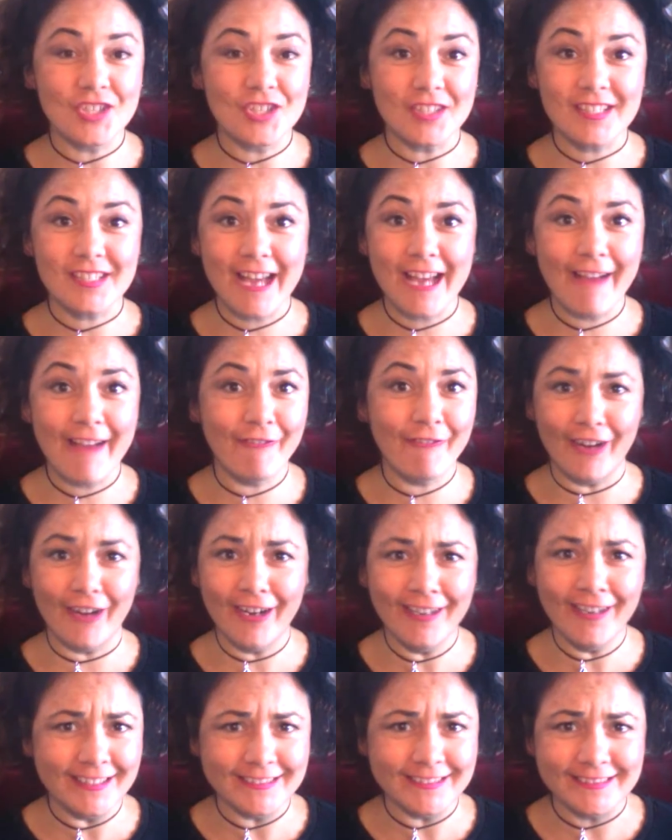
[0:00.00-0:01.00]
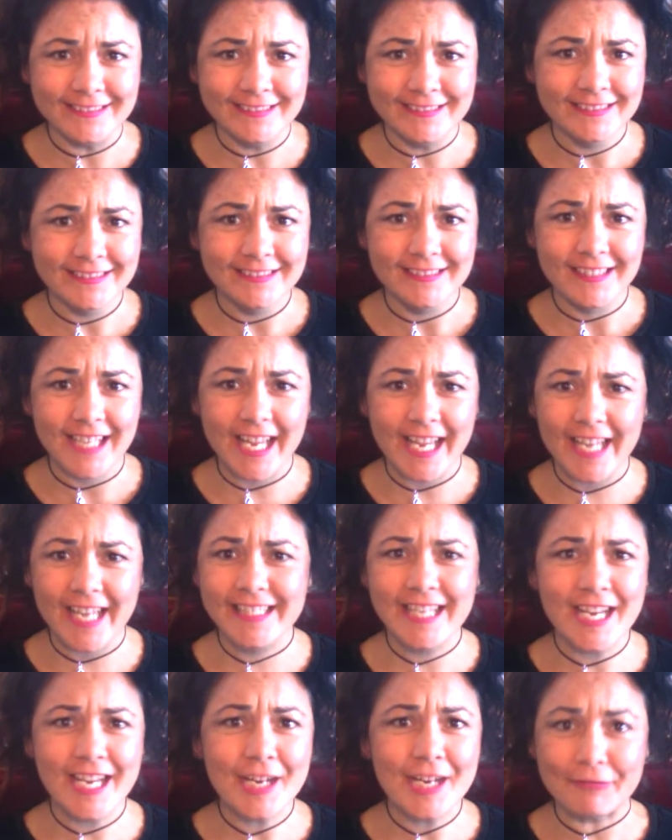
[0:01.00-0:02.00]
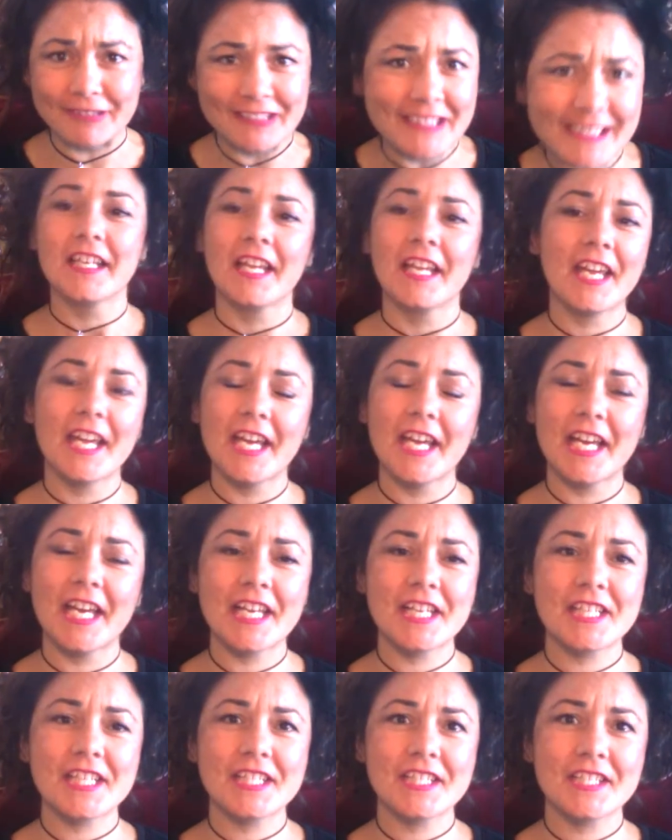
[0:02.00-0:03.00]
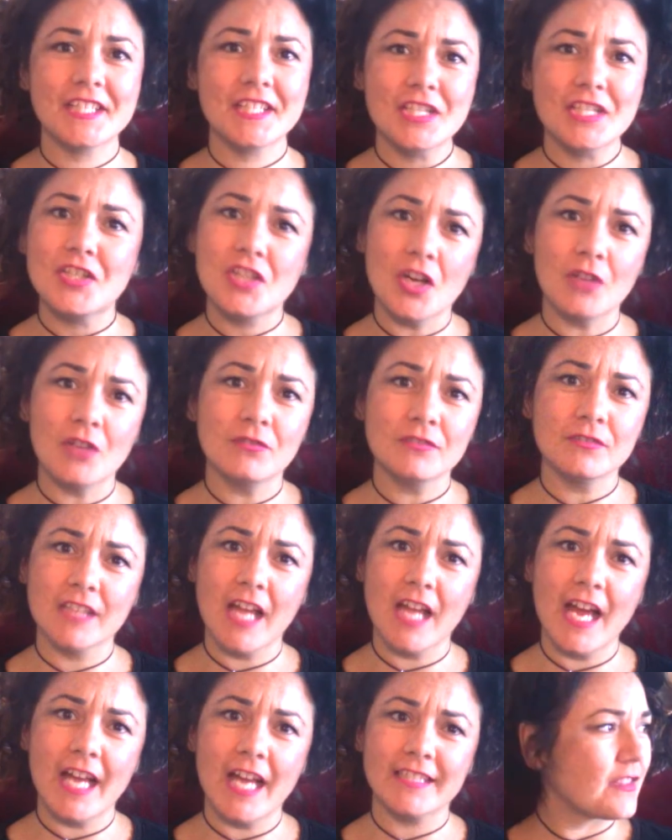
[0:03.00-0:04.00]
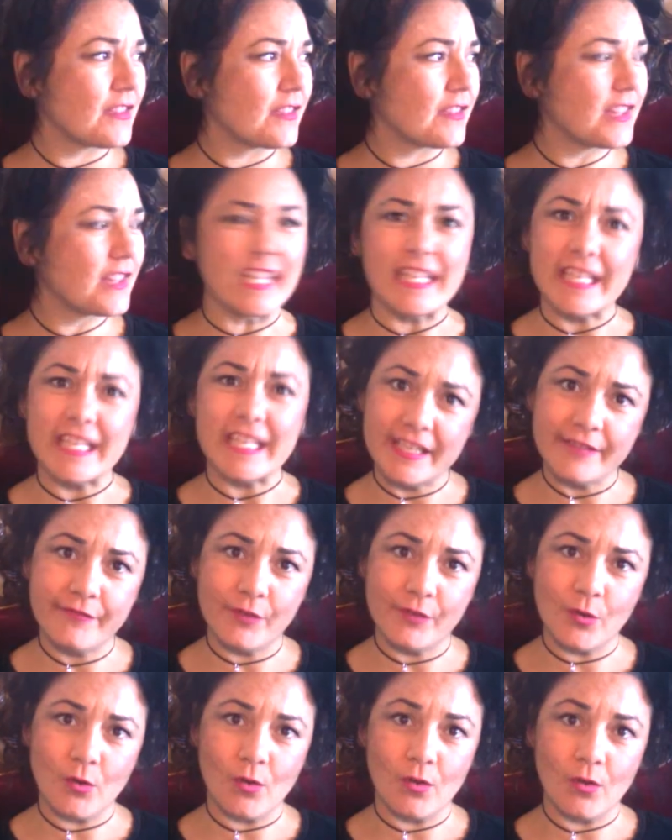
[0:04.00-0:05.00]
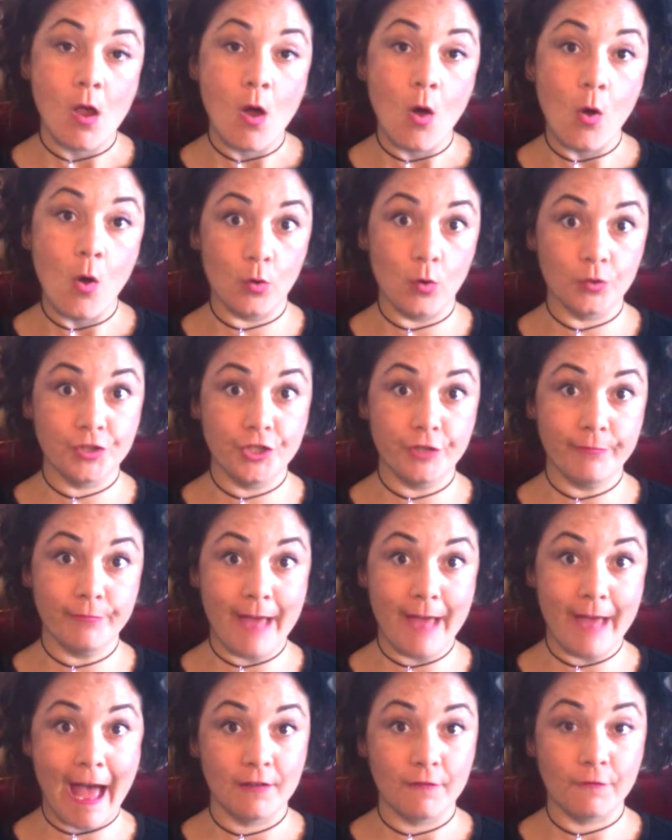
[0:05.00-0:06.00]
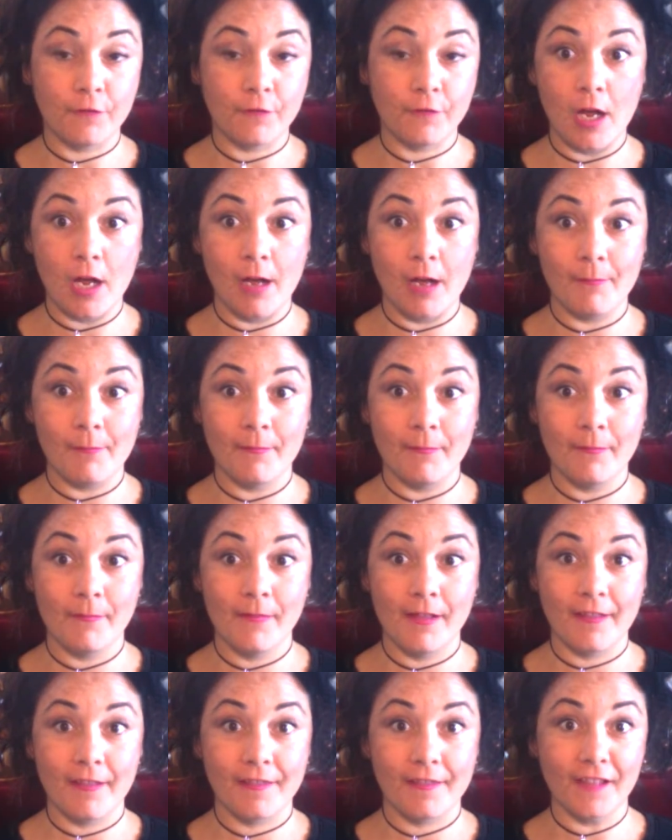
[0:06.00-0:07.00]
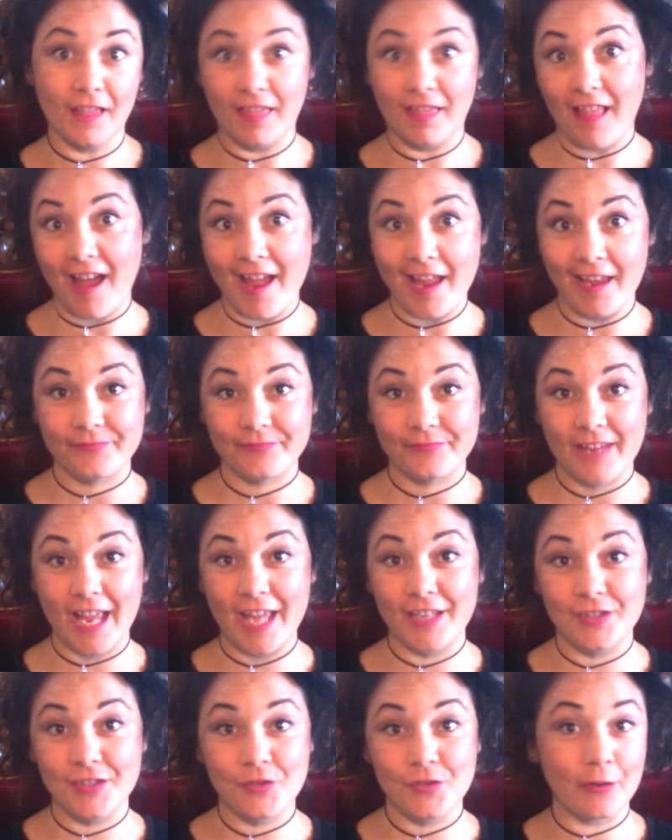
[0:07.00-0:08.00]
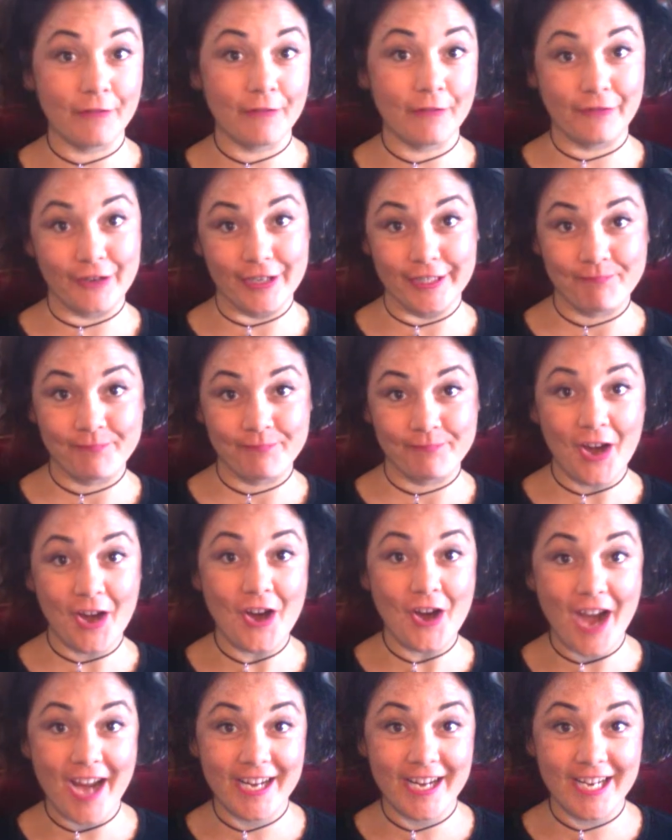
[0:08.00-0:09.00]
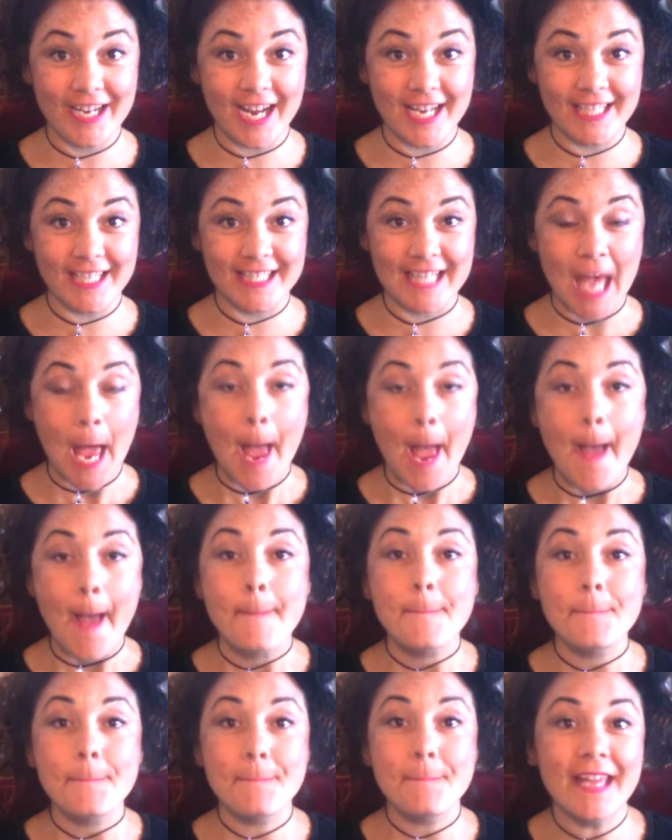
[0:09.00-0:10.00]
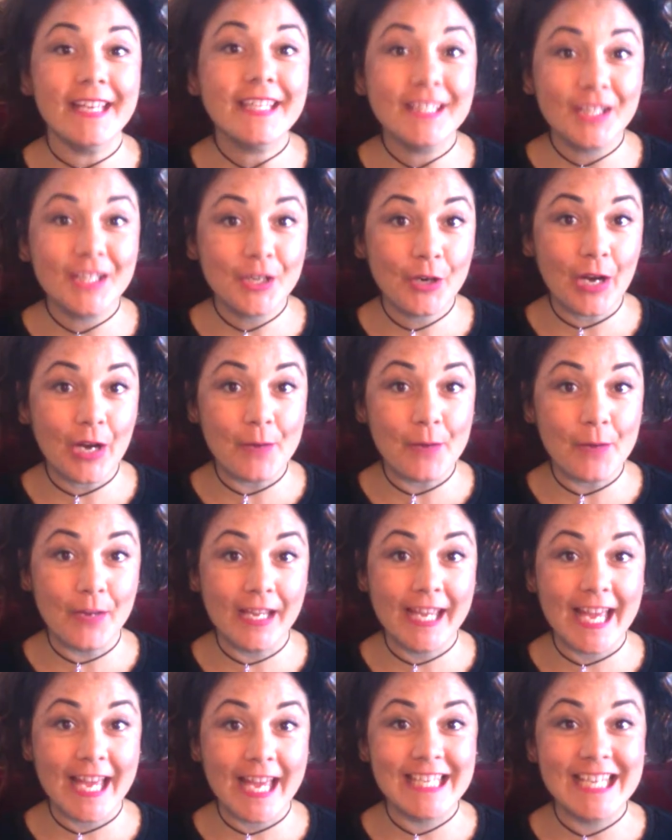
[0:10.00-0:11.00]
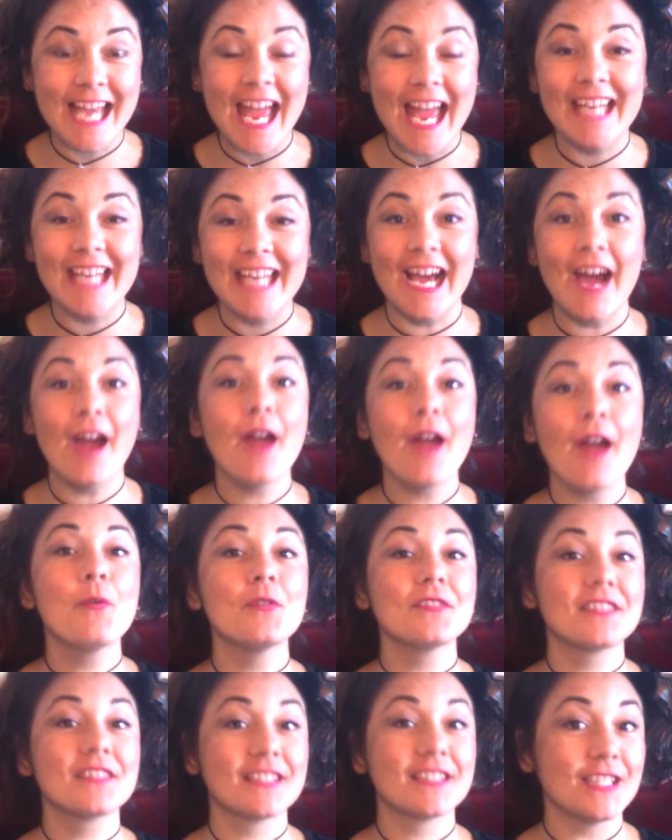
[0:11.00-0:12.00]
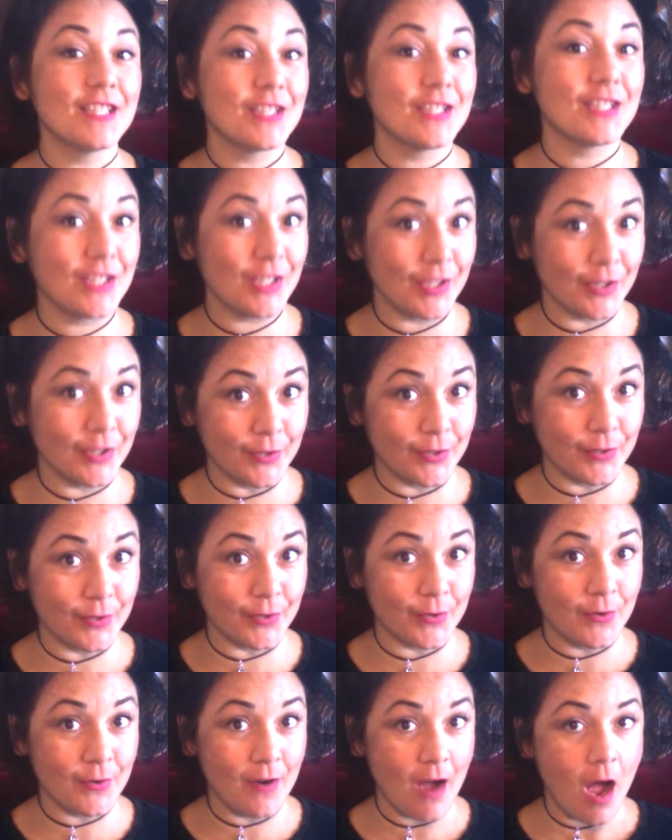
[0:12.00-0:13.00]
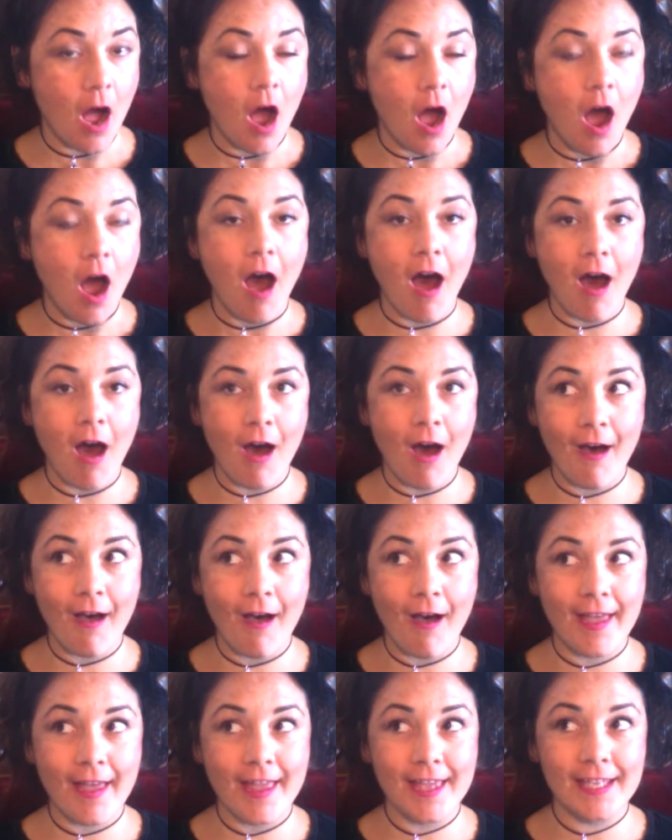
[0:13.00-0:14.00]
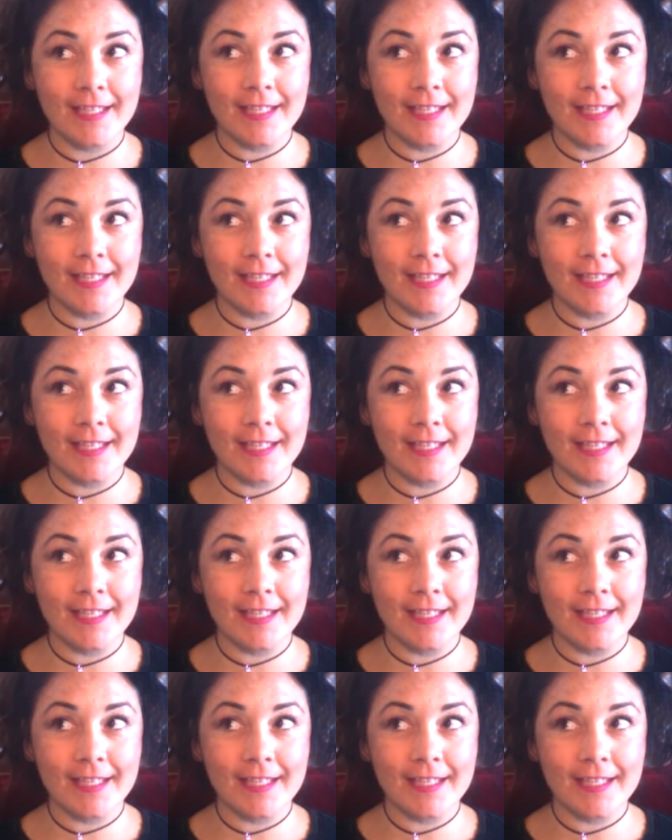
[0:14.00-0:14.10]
Just have fun and take risks and don't let the evil hold you back from the light and your freedom. All right, guys. Make it a great weekend, and I will see you on